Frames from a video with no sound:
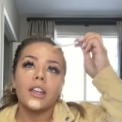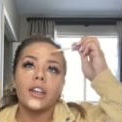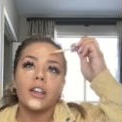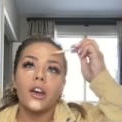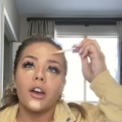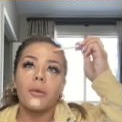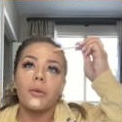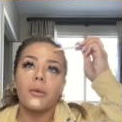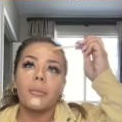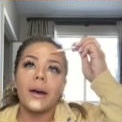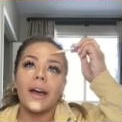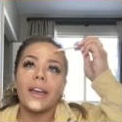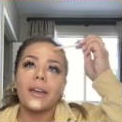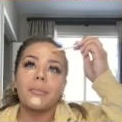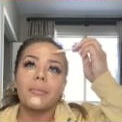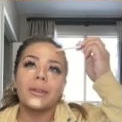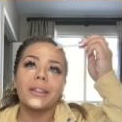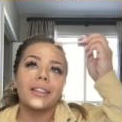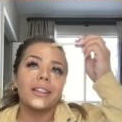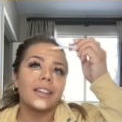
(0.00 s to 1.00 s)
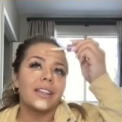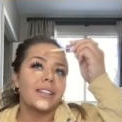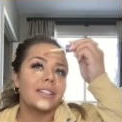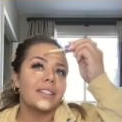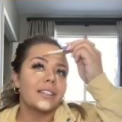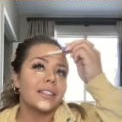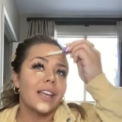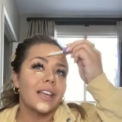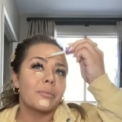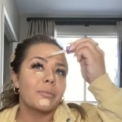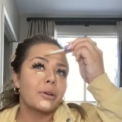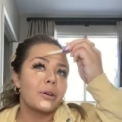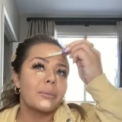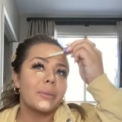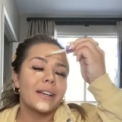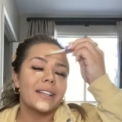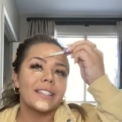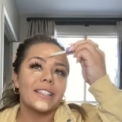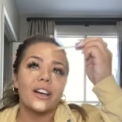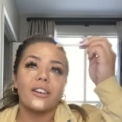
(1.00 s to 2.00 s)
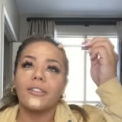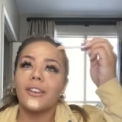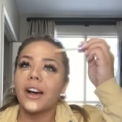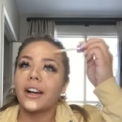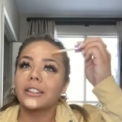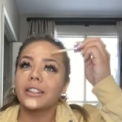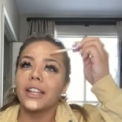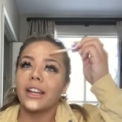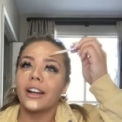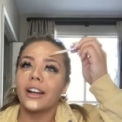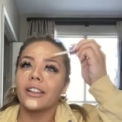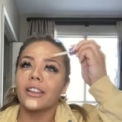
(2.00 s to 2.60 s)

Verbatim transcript: you know, my ability to like put myself out there.